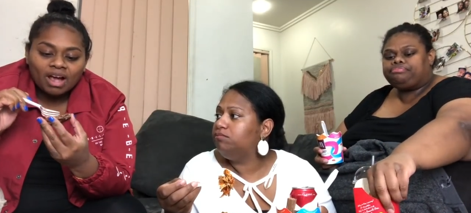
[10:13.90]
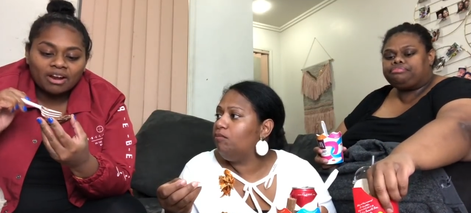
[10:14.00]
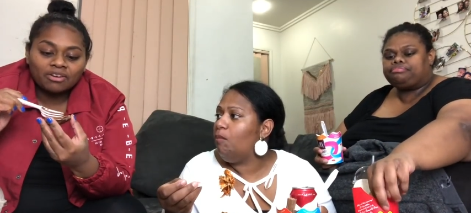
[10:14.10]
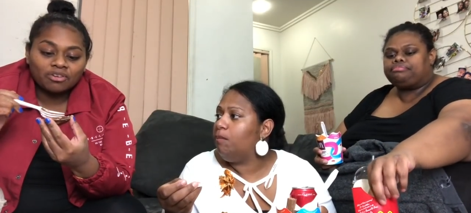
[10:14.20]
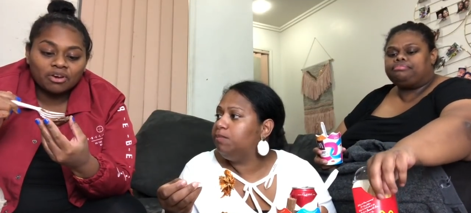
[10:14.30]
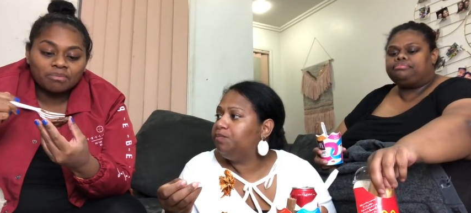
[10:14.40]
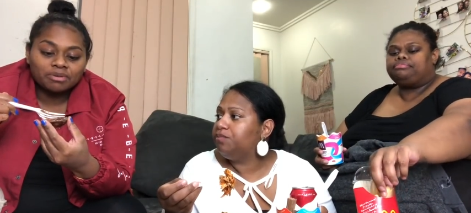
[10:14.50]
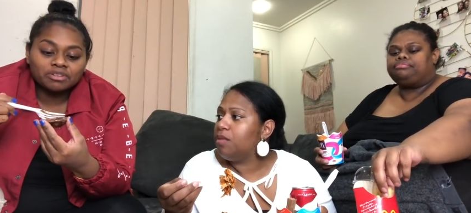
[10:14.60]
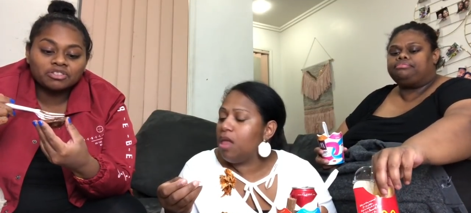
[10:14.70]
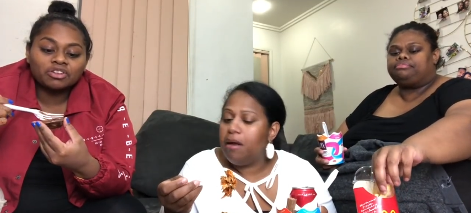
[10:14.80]
Speaker 1: I don't know
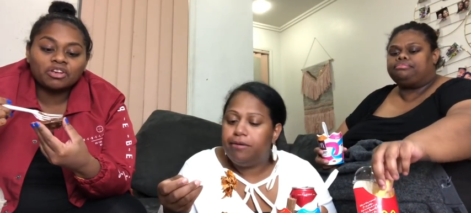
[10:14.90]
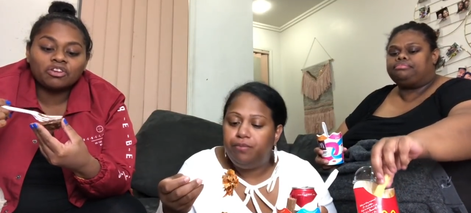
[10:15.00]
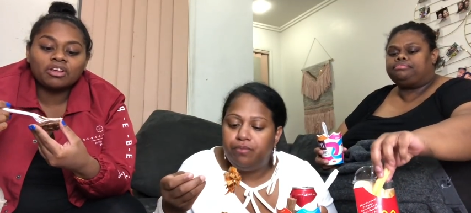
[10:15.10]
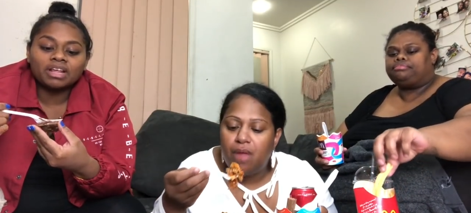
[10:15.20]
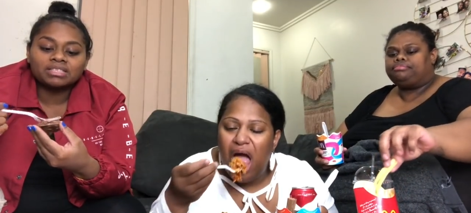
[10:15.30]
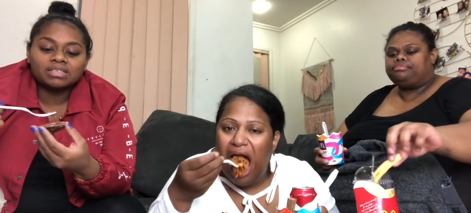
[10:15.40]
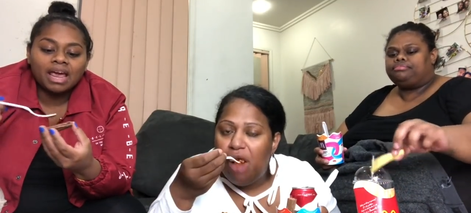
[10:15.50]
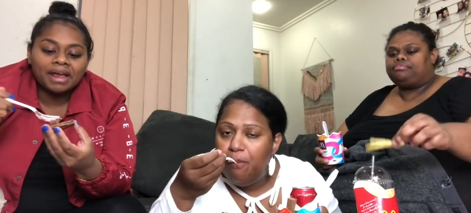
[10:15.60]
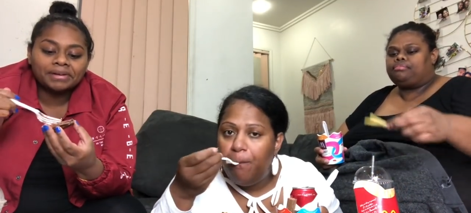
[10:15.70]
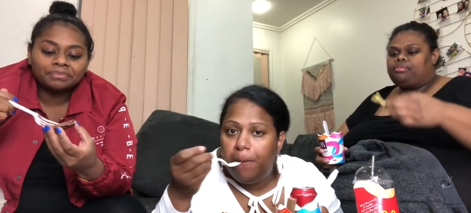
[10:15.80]
because you know you know that
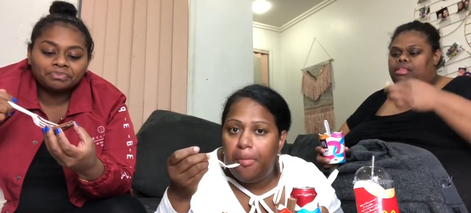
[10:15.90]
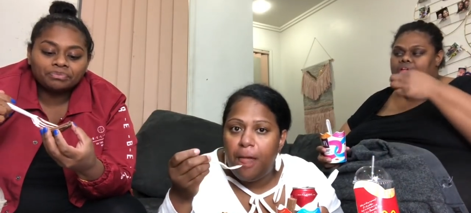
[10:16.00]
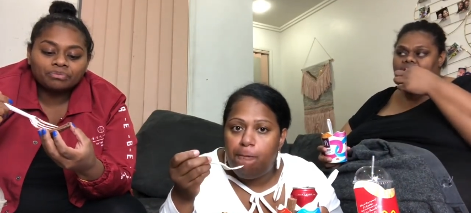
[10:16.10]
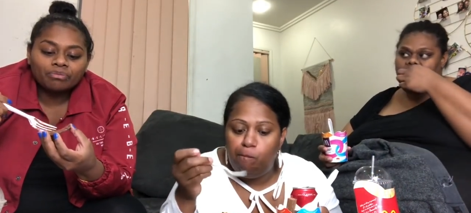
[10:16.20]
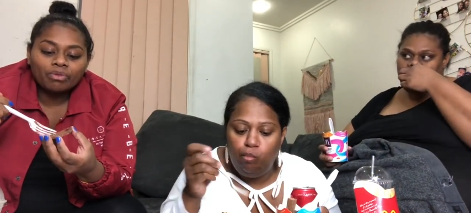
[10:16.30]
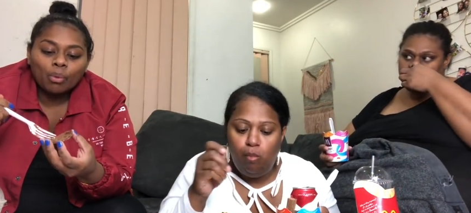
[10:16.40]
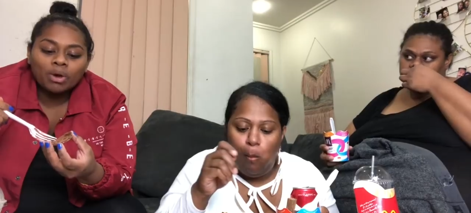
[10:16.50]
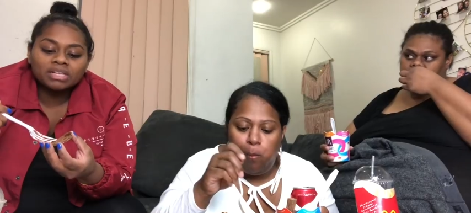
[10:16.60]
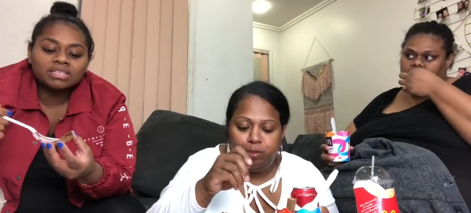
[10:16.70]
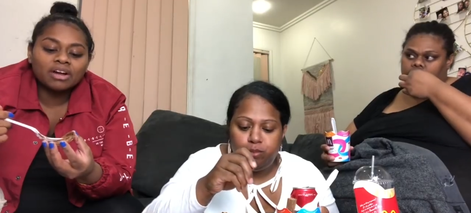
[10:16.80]
saying
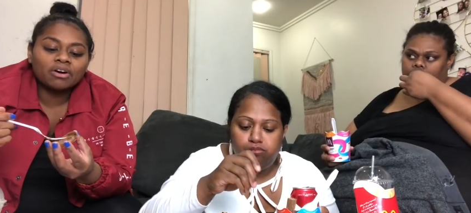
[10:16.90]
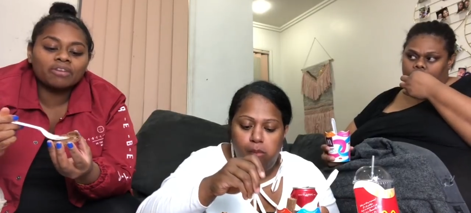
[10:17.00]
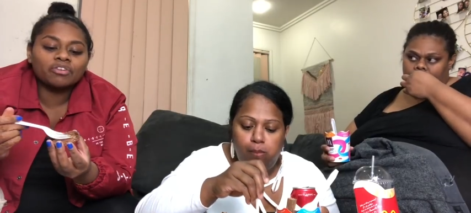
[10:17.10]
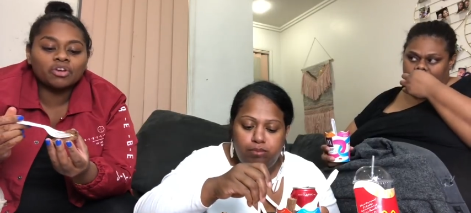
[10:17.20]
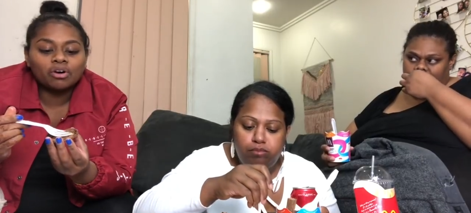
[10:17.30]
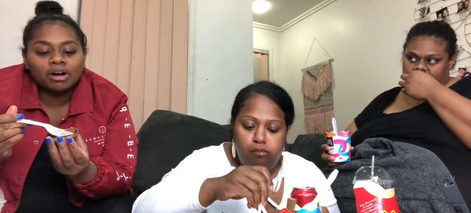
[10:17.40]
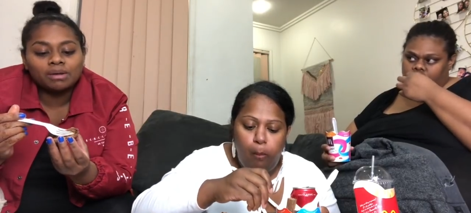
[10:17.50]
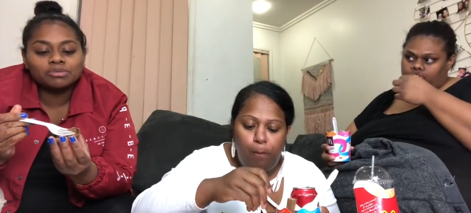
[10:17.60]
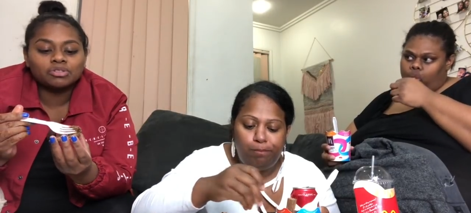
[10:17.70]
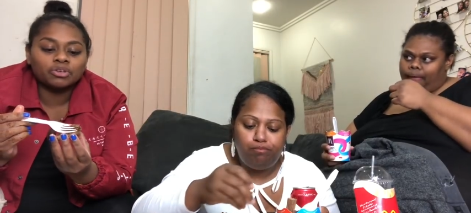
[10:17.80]
where it's like oh if a girl
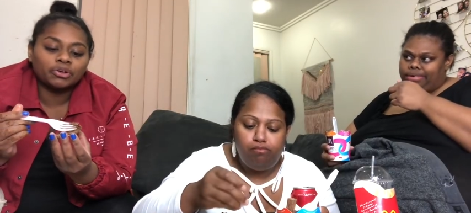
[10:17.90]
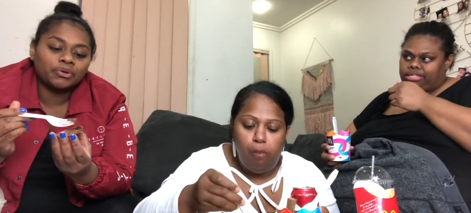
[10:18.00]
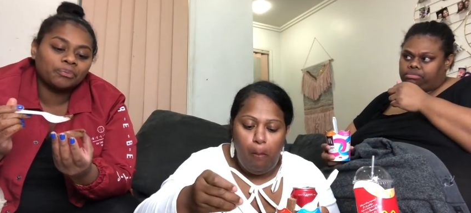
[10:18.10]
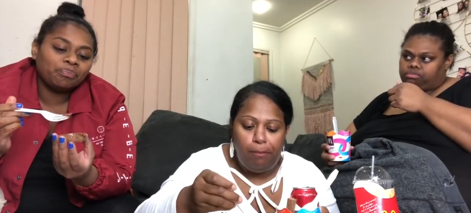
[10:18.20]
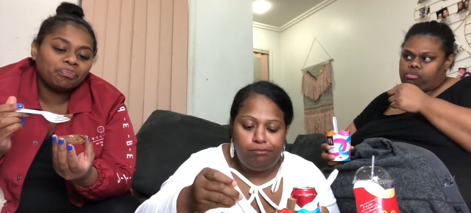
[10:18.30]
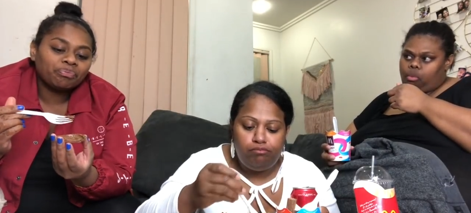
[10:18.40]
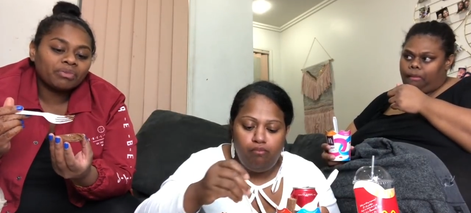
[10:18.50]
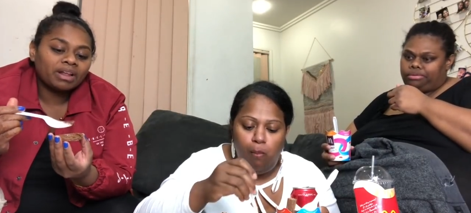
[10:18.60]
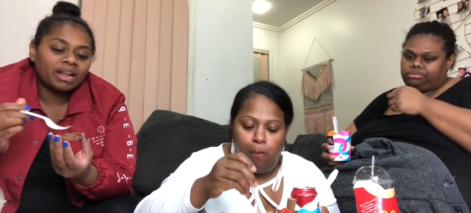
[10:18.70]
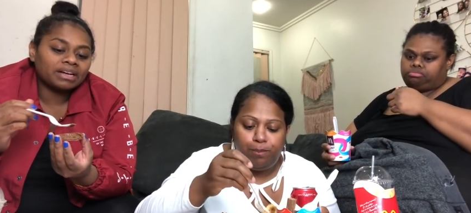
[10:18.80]
comes to you,
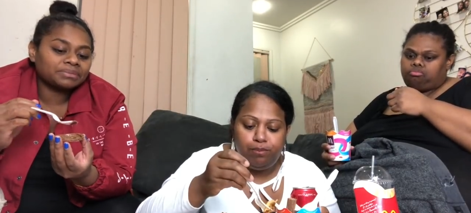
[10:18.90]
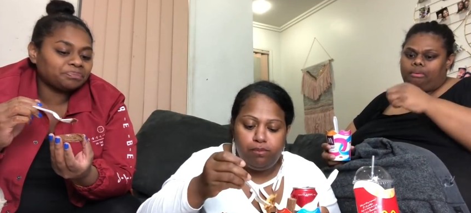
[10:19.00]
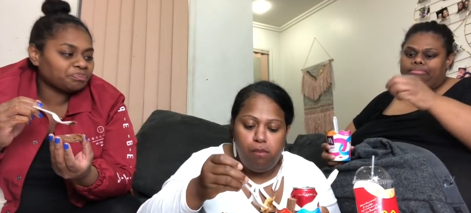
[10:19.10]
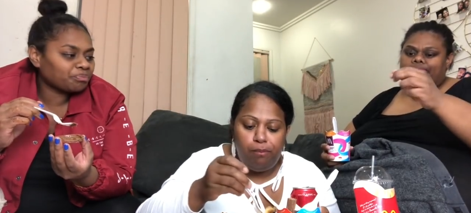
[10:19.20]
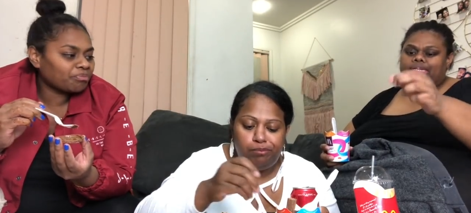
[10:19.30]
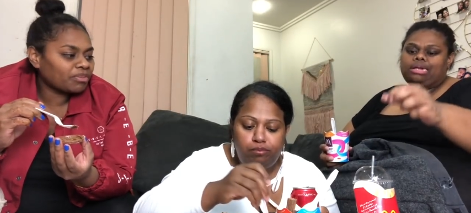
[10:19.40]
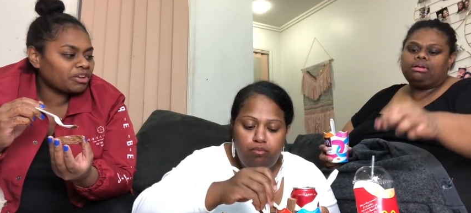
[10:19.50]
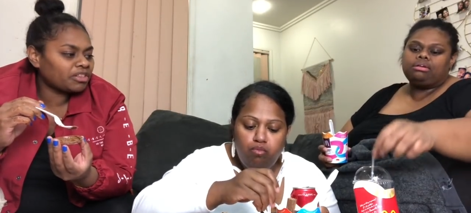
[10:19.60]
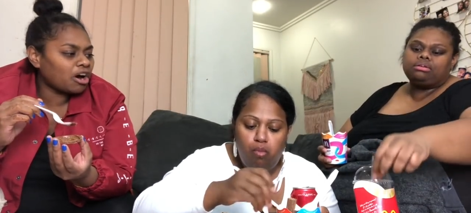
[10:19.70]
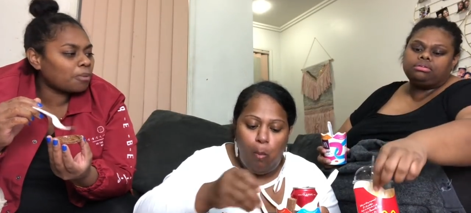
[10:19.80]
like
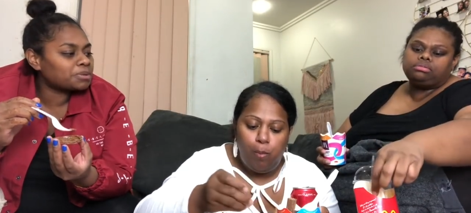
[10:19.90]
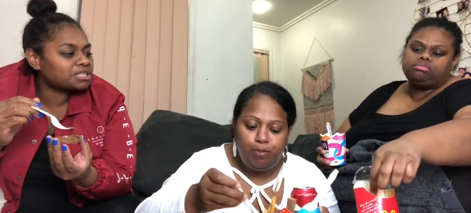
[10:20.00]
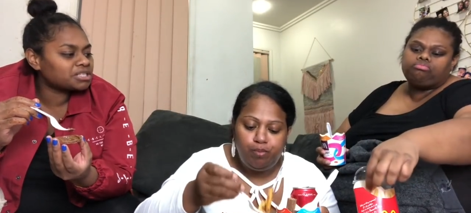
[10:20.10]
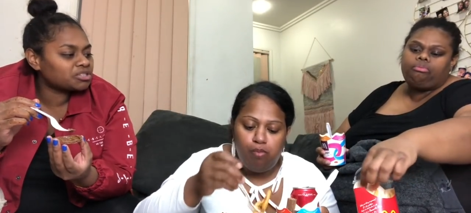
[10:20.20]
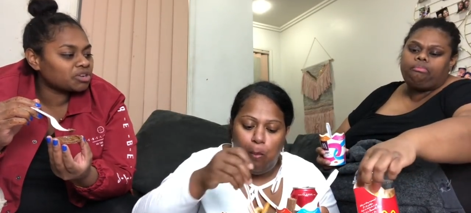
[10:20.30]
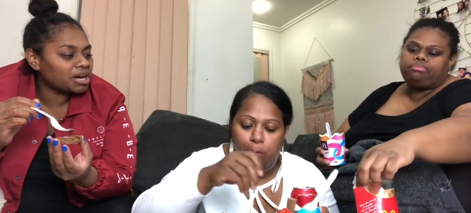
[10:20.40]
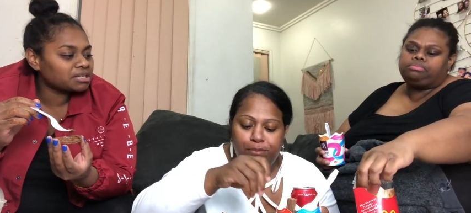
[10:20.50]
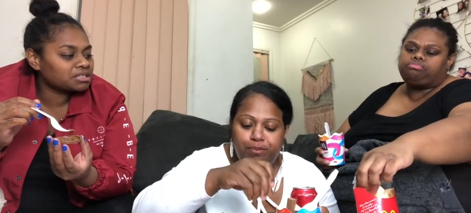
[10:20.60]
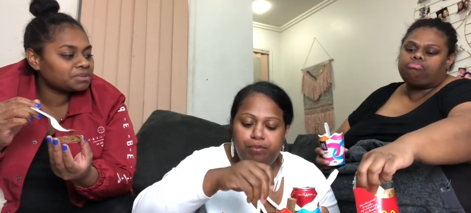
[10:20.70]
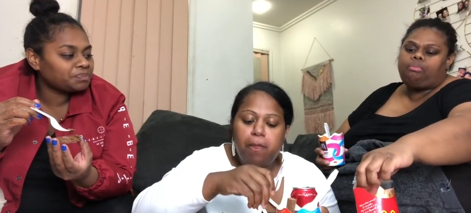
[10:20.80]
the opposites
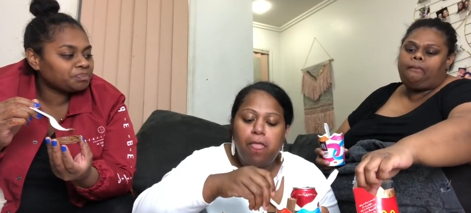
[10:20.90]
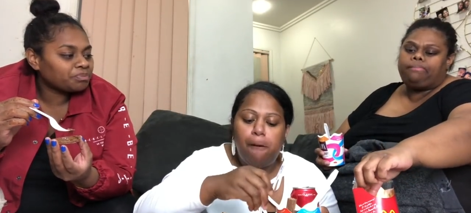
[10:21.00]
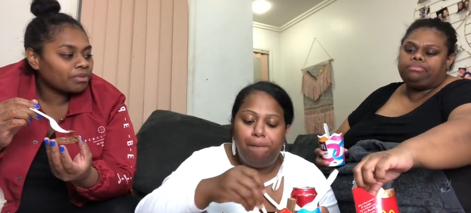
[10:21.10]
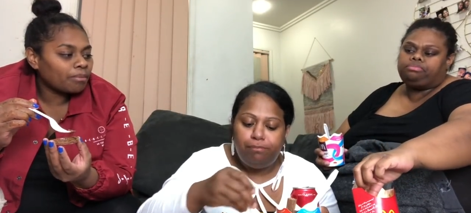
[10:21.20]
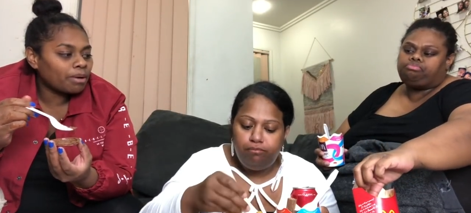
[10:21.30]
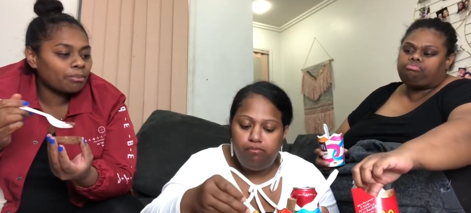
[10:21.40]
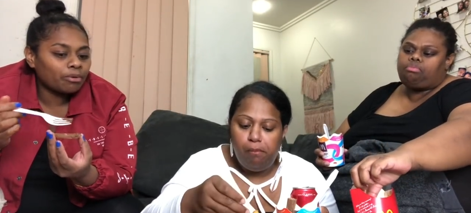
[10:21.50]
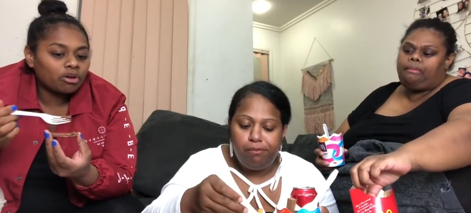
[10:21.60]
attract, but mm-hmm.